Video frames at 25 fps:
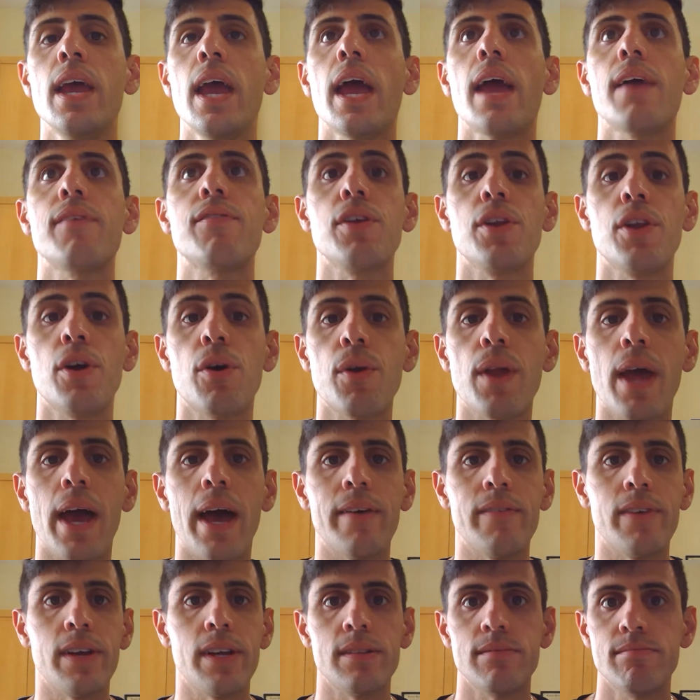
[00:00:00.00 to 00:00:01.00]
If you don't
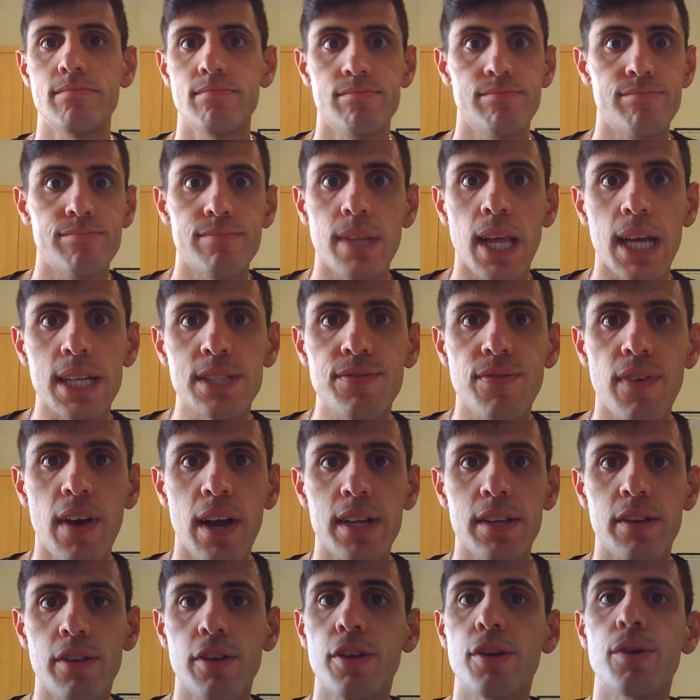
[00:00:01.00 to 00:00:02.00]
have it, that's
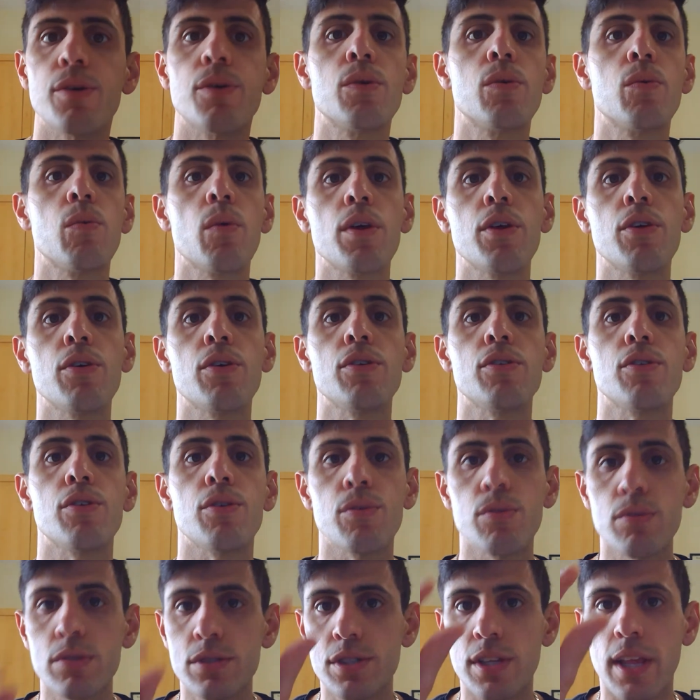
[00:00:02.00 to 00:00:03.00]
fine too. What you can
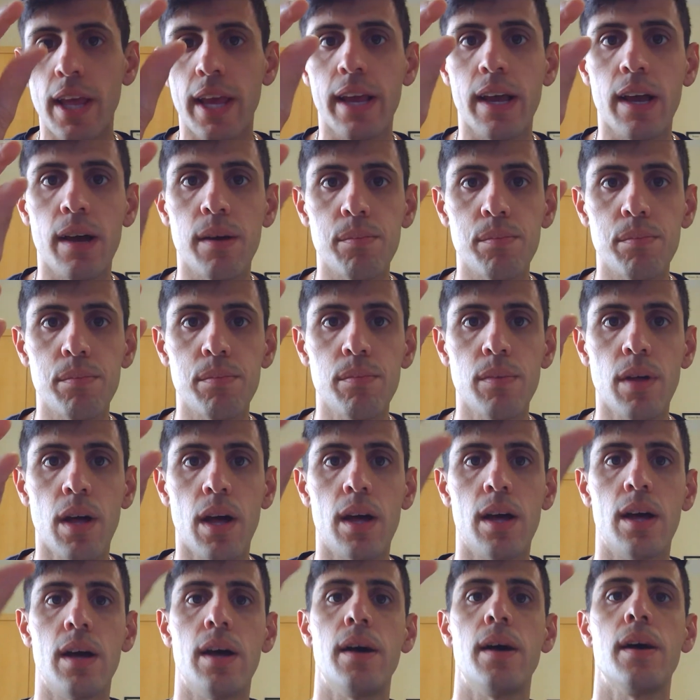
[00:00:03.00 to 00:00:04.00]
do is take up
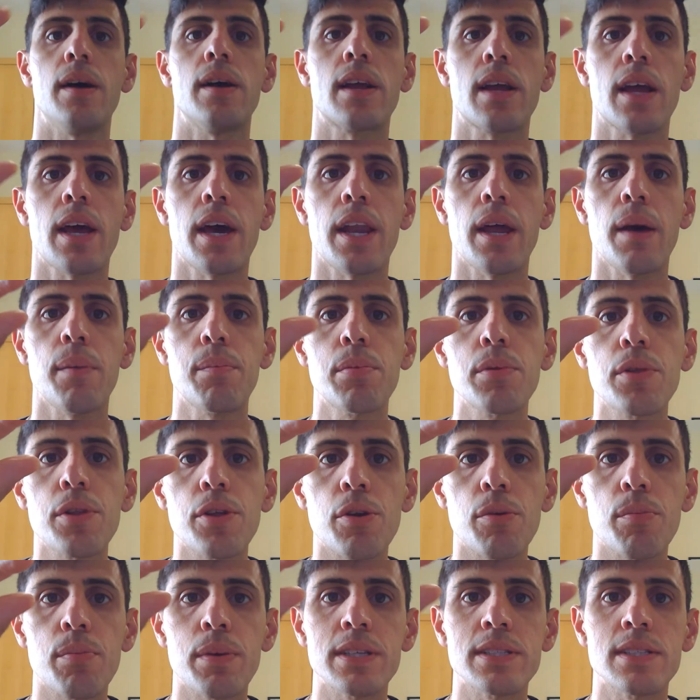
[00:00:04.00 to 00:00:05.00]
uh, cut up
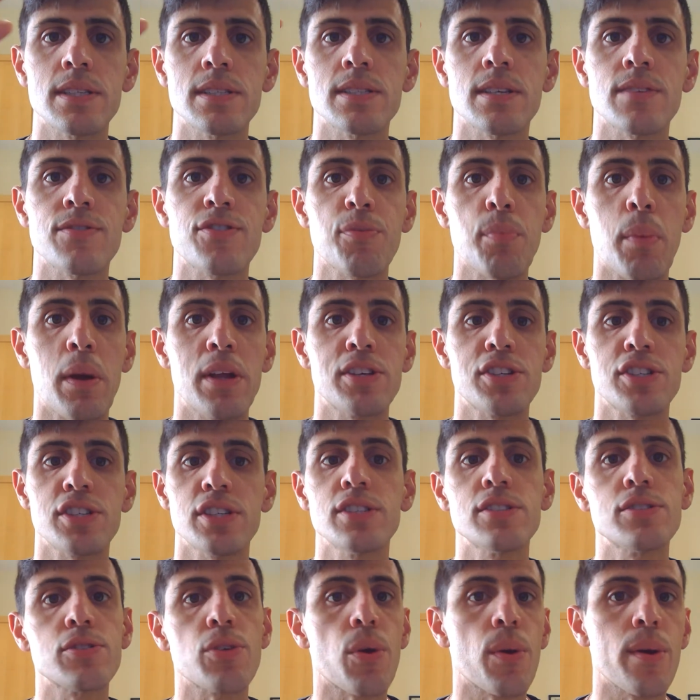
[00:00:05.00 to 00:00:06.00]
little pieces of
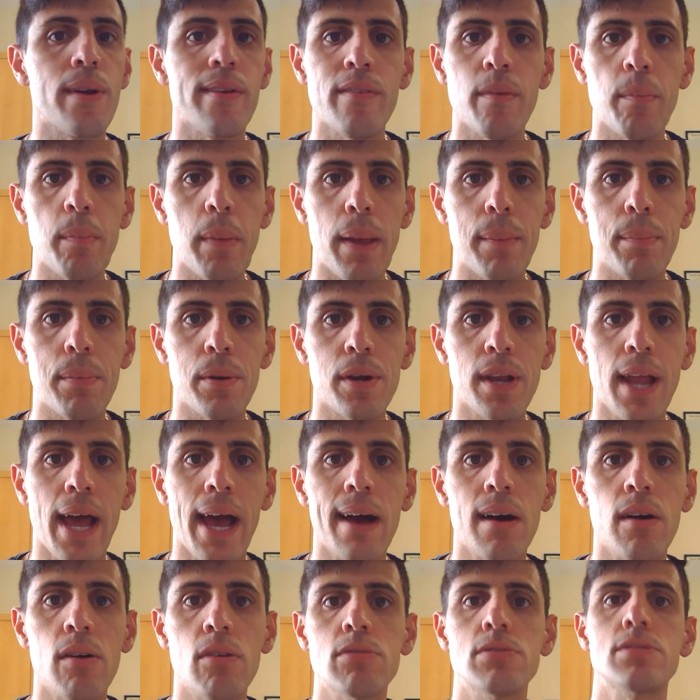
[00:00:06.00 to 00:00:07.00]
sponges or even paper
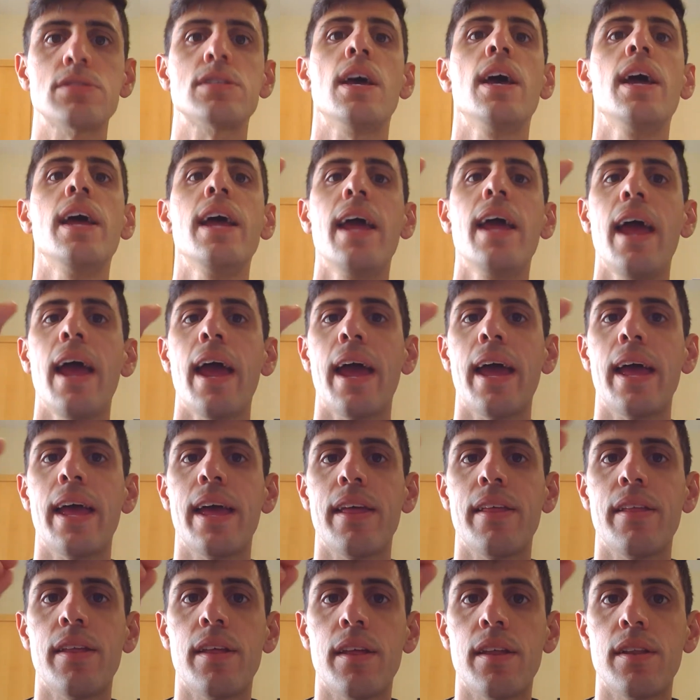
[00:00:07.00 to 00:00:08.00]
towels
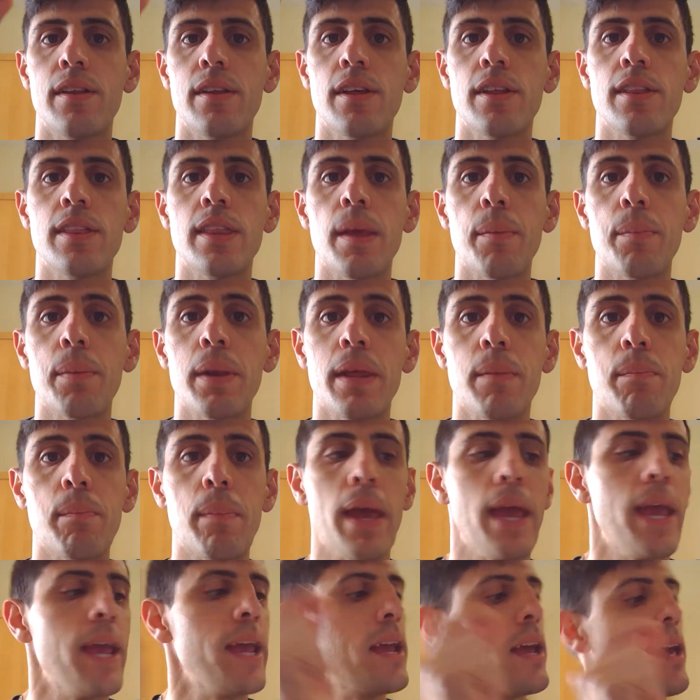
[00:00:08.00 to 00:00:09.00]
and dip it in
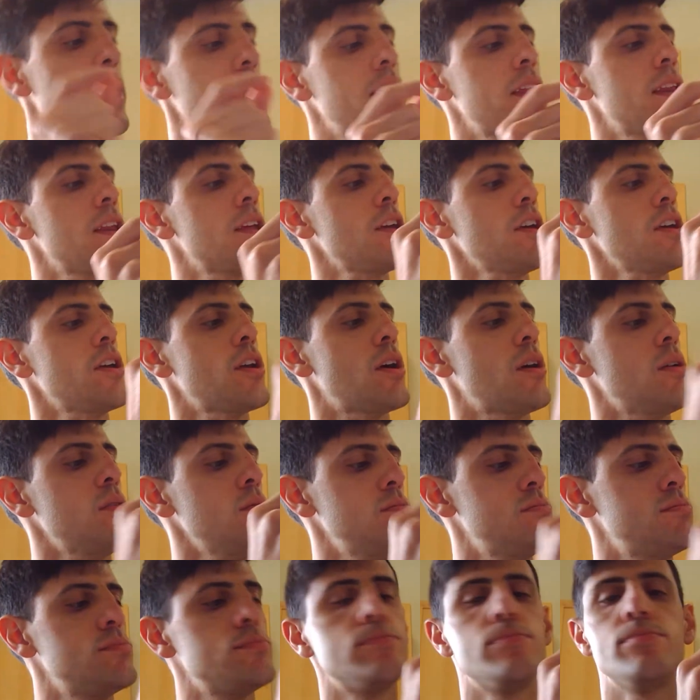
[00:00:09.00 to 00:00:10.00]
paint, and then you
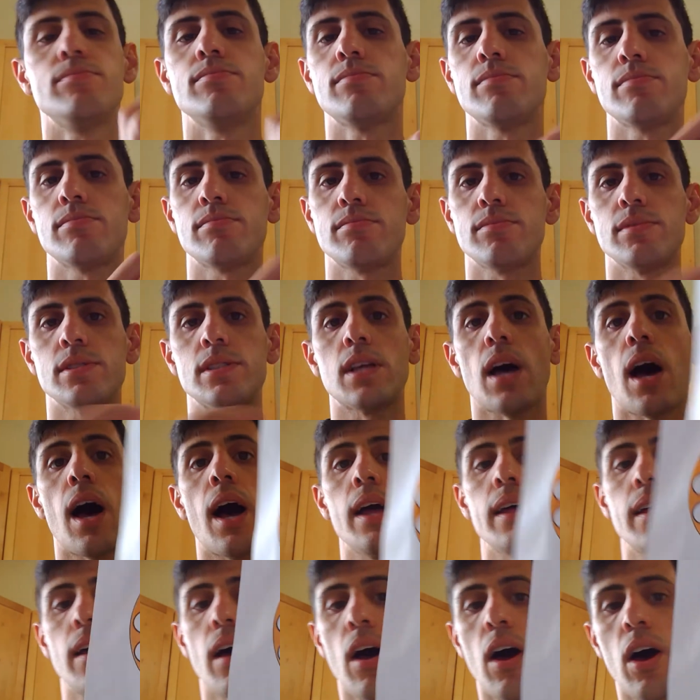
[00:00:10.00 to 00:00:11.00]
go
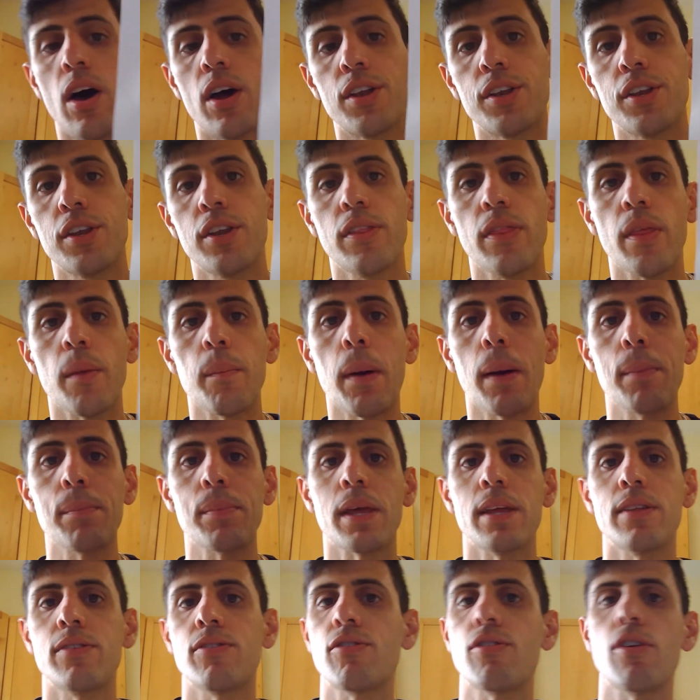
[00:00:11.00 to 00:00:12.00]
dot on the
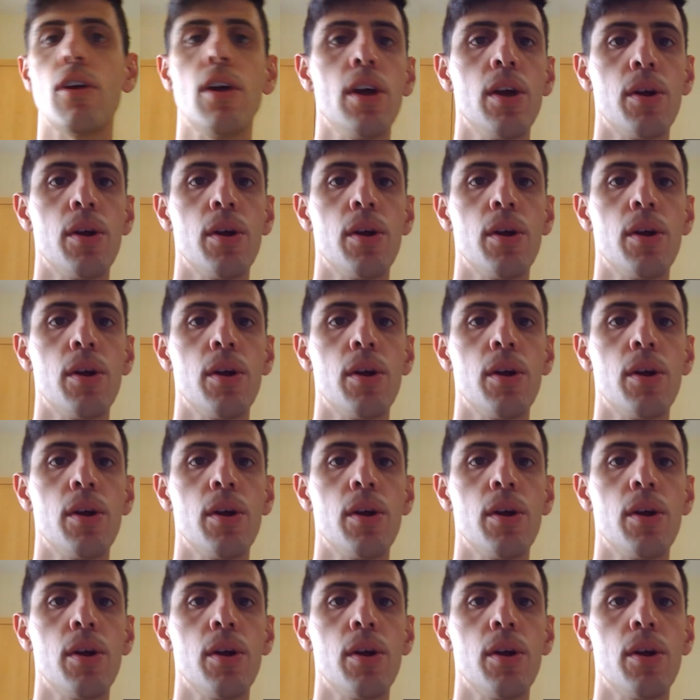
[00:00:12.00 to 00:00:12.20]
pumpkins.